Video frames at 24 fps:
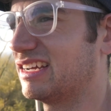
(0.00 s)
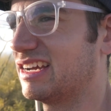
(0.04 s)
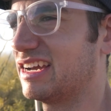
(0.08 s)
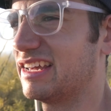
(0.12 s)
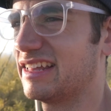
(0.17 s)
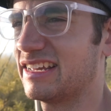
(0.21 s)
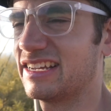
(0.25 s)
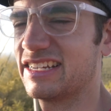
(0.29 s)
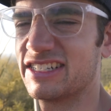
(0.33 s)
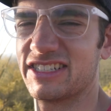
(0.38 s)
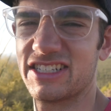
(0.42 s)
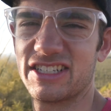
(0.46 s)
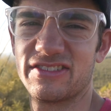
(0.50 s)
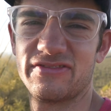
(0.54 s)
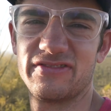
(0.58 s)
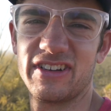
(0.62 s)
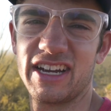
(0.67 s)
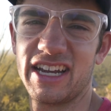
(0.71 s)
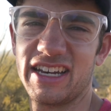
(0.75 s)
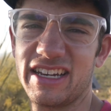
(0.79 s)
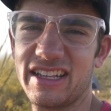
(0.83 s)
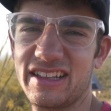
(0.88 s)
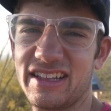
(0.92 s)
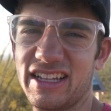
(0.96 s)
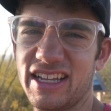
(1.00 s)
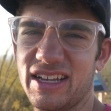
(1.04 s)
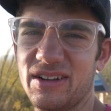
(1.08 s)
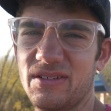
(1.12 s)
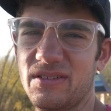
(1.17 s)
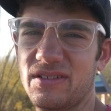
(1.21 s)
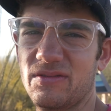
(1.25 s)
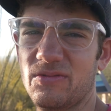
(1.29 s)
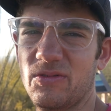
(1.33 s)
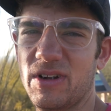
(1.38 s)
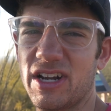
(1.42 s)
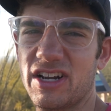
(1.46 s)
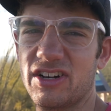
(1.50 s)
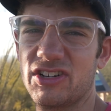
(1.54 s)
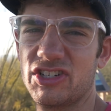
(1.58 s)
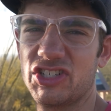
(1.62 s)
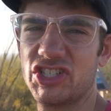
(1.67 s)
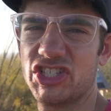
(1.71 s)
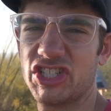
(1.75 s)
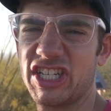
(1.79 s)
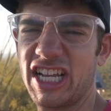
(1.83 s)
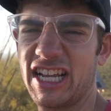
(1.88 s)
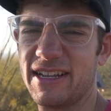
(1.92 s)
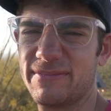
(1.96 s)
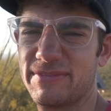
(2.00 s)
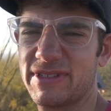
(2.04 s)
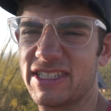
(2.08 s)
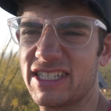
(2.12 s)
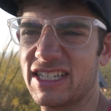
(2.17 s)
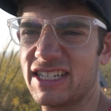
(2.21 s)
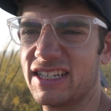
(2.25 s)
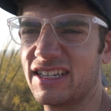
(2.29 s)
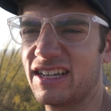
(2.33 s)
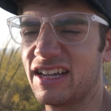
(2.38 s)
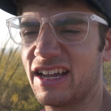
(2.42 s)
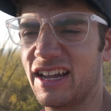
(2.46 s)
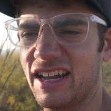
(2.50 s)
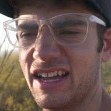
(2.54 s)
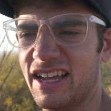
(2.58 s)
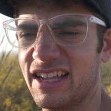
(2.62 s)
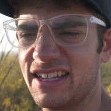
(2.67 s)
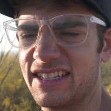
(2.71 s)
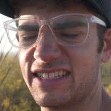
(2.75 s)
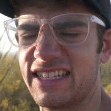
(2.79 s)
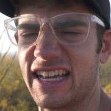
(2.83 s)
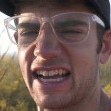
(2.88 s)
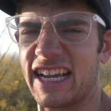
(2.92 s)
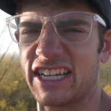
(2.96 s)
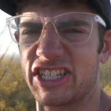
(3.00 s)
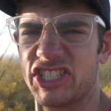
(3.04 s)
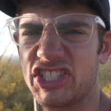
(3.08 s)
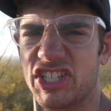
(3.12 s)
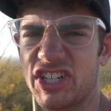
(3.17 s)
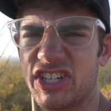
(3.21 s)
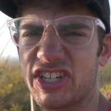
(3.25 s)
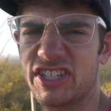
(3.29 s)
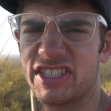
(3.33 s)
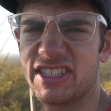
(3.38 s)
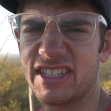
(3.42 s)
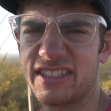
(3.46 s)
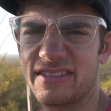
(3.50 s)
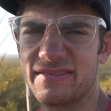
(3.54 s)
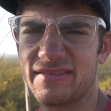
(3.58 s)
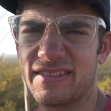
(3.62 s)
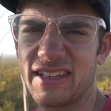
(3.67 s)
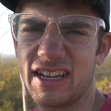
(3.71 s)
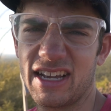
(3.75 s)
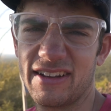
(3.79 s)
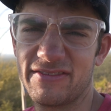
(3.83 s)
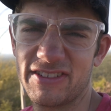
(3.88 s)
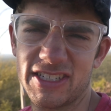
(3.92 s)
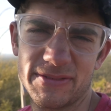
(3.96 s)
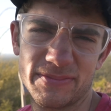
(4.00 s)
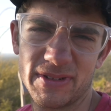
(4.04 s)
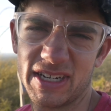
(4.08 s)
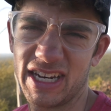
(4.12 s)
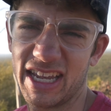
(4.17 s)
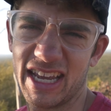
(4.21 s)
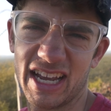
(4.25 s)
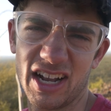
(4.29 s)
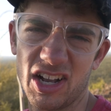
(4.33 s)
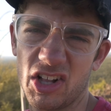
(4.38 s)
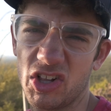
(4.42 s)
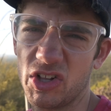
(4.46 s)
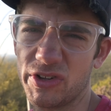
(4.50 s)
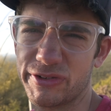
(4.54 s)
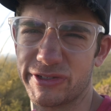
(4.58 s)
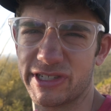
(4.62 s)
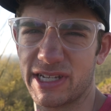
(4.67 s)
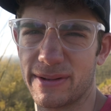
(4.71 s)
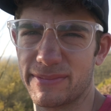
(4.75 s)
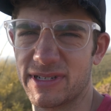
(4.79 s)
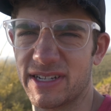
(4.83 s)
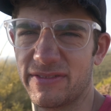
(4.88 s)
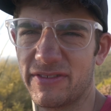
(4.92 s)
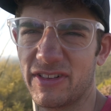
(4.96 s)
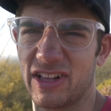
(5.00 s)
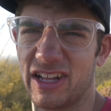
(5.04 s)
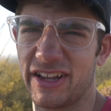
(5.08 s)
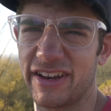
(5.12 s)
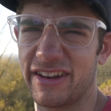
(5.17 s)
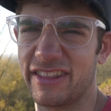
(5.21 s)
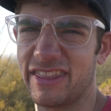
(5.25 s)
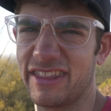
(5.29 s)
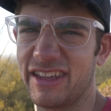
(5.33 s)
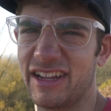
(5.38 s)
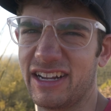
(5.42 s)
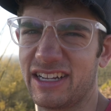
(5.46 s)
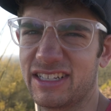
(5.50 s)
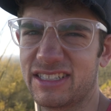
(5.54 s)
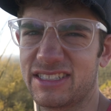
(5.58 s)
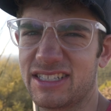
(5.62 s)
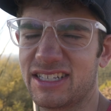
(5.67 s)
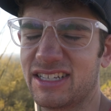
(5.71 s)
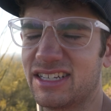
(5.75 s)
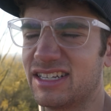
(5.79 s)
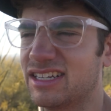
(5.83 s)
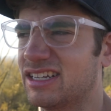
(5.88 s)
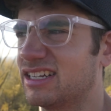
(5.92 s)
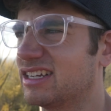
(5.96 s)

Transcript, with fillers: I think it's just finding like weird shapes and textures. I've just been getting close-ups of a lot of things.